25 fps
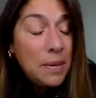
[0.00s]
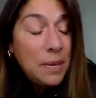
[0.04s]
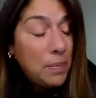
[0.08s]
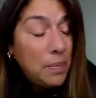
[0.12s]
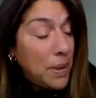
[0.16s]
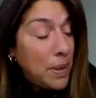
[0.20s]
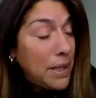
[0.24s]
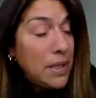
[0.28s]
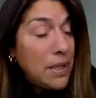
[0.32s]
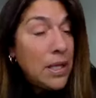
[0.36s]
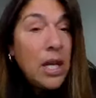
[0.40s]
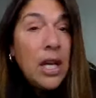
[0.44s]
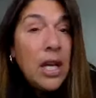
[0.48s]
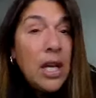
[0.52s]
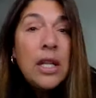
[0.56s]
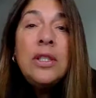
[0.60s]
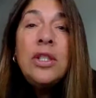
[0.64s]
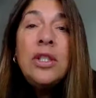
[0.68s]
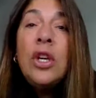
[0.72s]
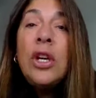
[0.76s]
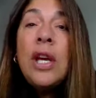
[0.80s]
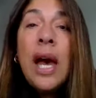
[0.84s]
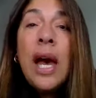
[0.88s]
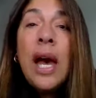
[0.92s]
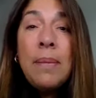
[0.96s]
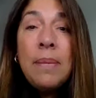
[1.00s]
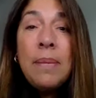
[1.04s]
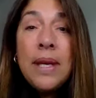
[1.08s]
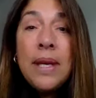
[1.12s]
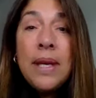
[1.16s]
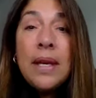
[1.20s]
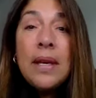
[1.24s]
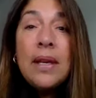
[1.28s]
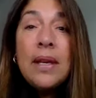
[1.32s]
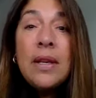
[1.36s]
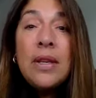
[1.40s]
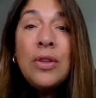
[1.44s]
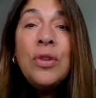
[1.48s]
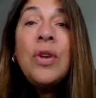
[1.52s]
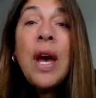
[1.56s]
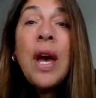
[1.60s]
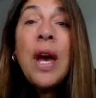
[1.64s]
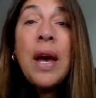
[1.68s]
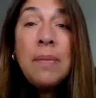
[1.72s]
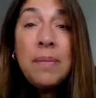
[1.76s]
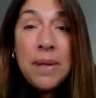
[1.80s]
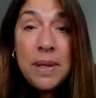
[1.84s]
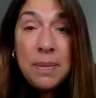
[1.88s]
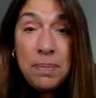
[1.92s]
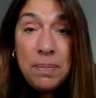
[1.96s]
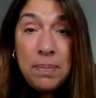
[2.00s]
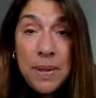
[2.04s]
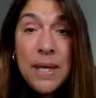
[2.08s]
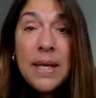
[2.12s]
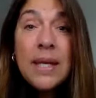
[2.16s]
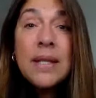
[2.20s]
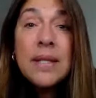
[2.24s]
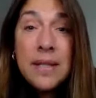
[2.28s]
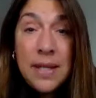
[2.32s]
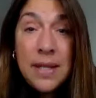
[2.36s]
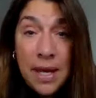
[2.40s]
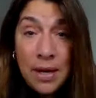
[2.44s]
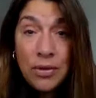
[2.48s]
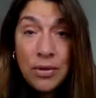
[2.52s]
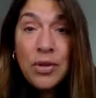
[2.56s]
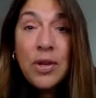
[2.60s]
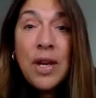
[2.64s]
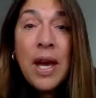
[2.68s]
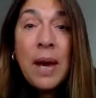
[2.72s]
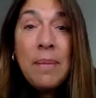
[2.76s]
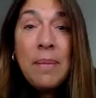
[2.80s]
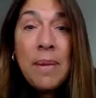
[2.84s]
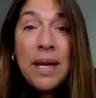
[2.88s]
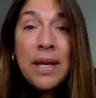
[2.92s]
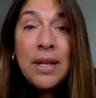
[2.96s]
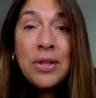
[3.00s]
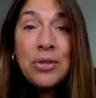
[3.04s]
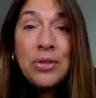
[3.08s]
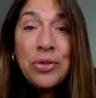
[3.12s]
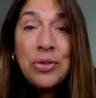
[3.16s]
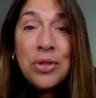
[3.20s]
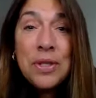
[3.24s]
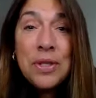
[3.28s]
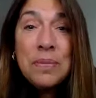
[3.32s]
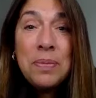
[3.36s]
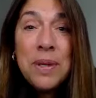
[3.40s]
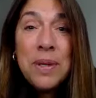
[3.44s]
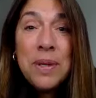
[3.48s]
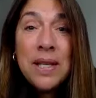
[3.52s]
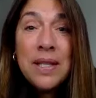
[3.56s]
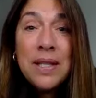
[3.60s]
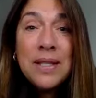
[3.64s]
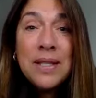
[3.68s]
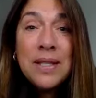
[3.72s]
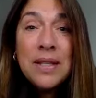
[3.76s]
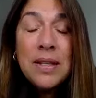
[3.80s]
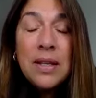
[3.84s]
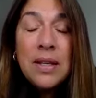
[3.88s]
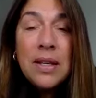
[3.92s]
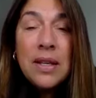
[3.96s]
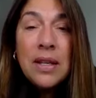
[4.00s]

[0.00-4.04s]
but you got me piqued now. You got my interest piqued.